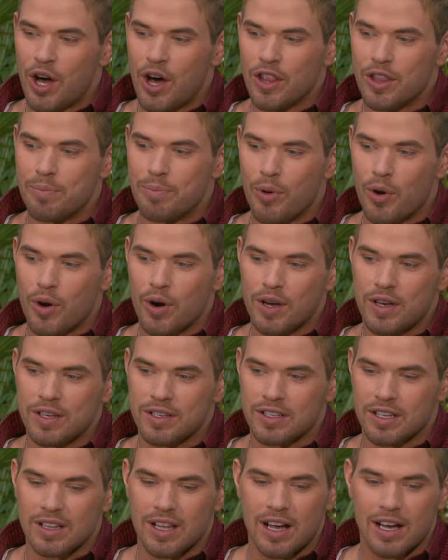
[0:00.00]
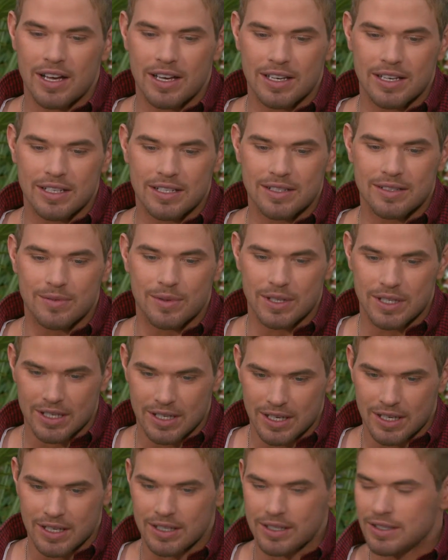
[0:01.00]
all the boys align, we.
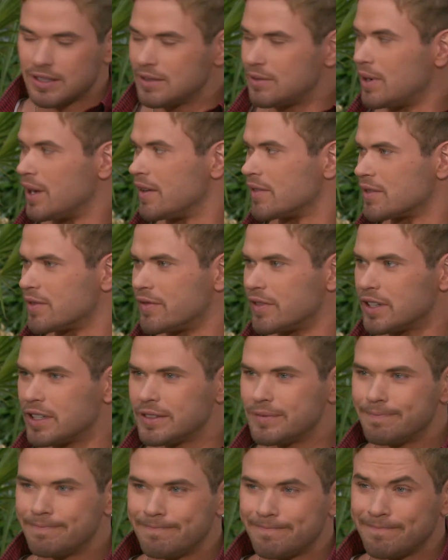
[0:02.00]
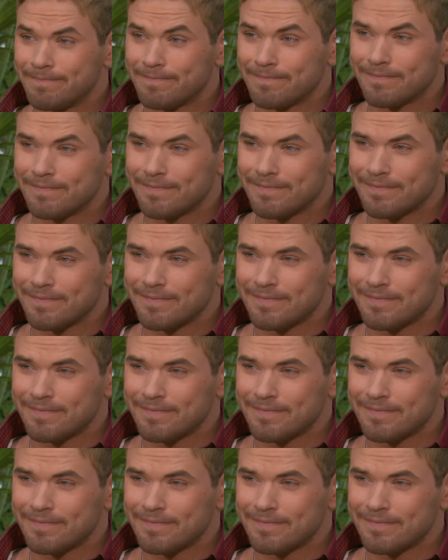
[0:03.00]
Uh, we have some fun. You yeah. do?